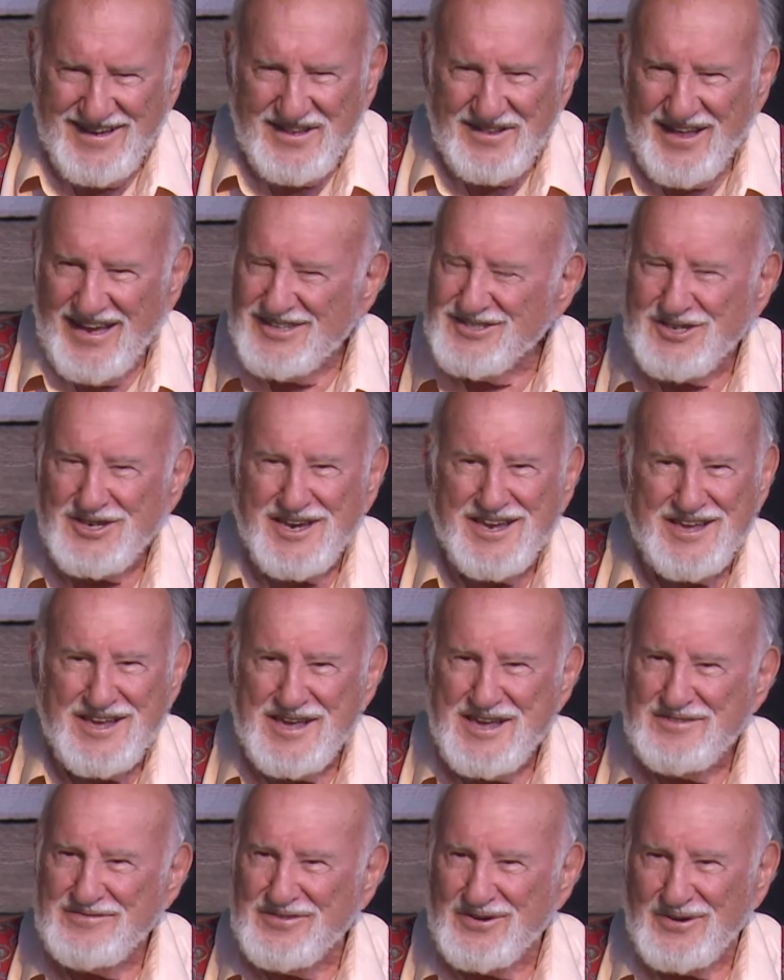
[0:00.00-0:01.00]
That's the
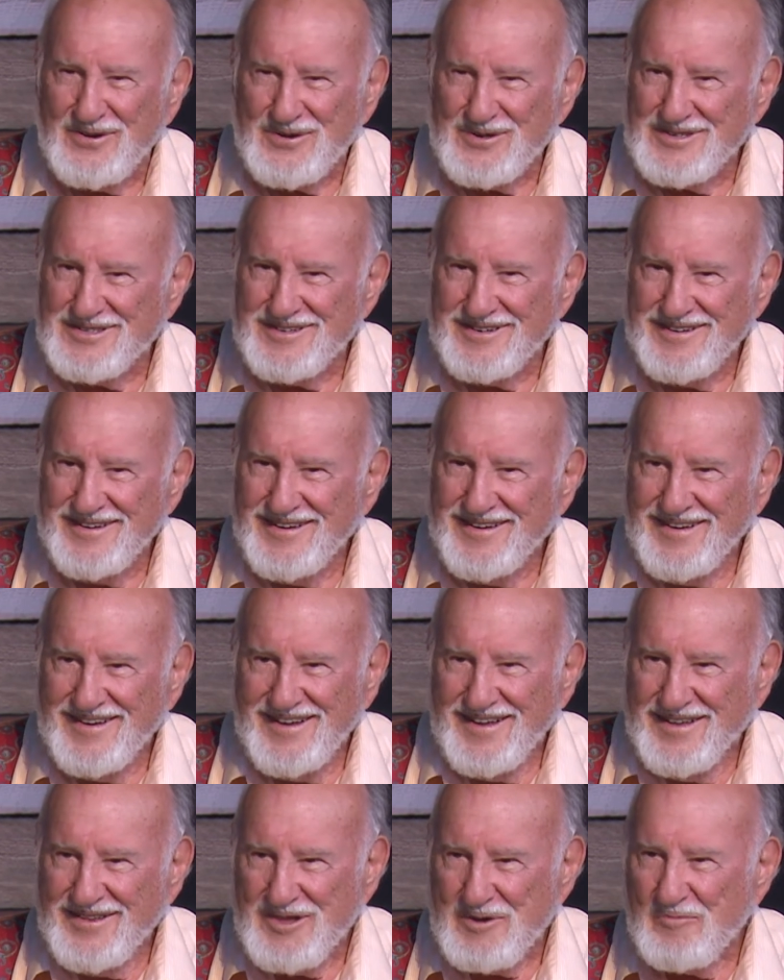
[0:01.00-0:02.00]
key, folks.
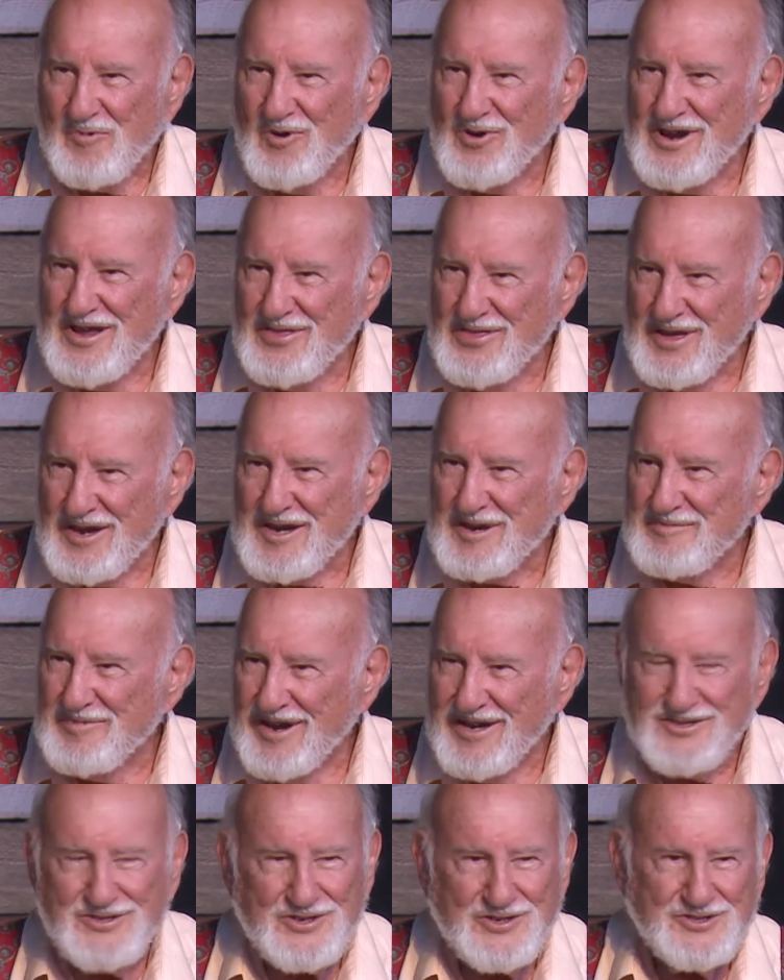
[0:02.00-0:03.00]
The more you think
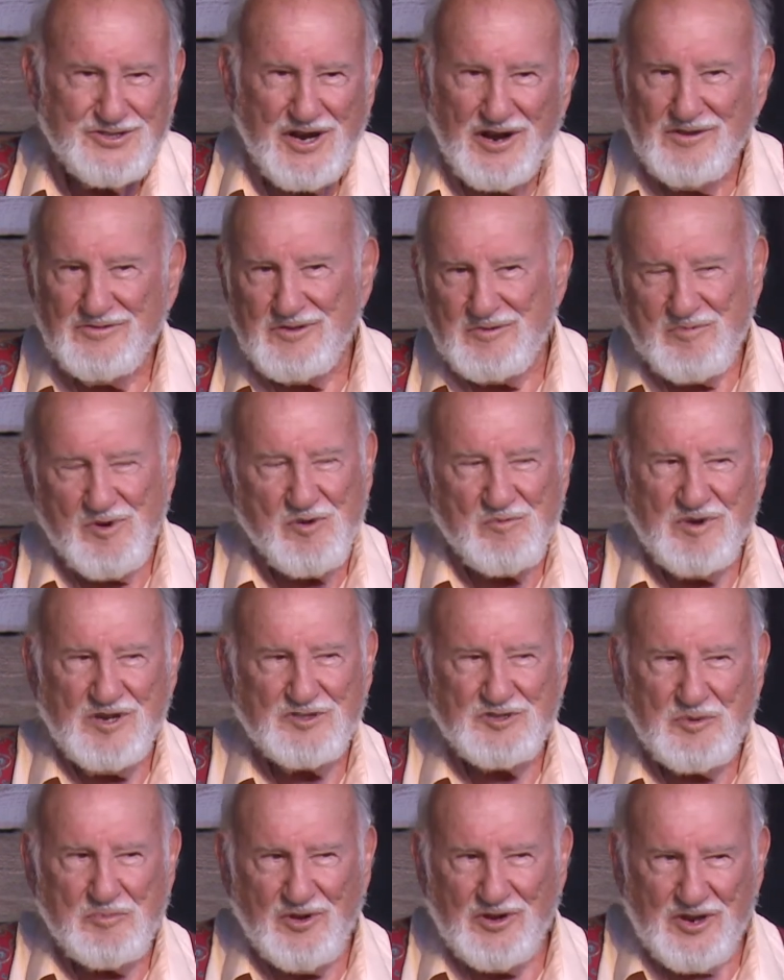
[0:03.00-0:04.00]
about yourself, the more
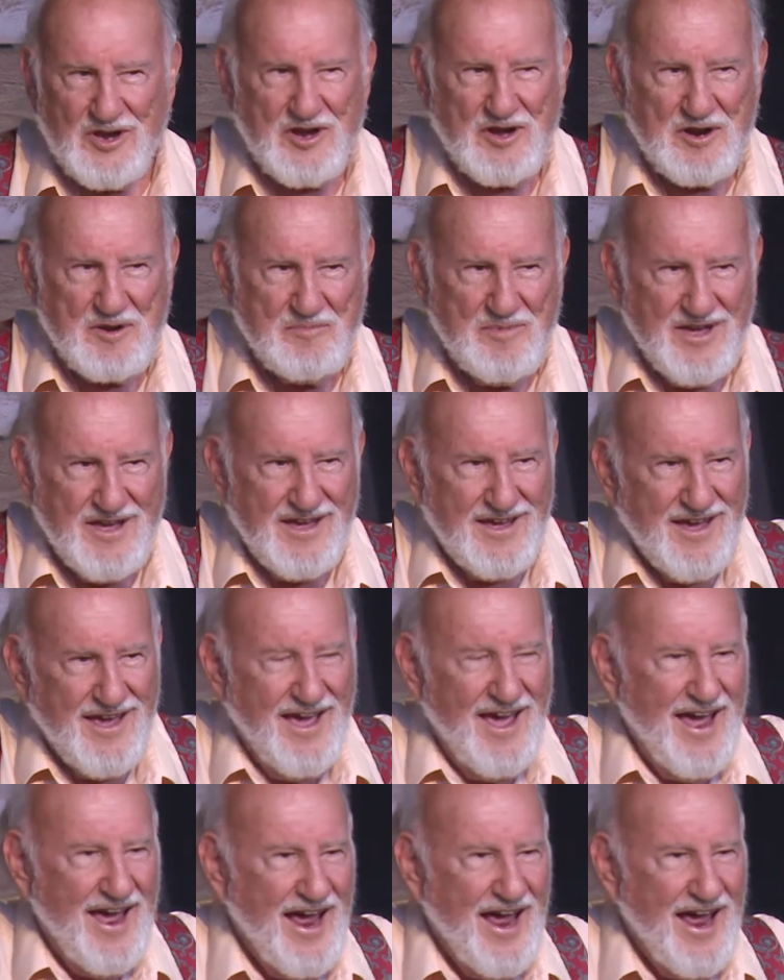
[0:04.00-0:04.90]
miserable you're going to be.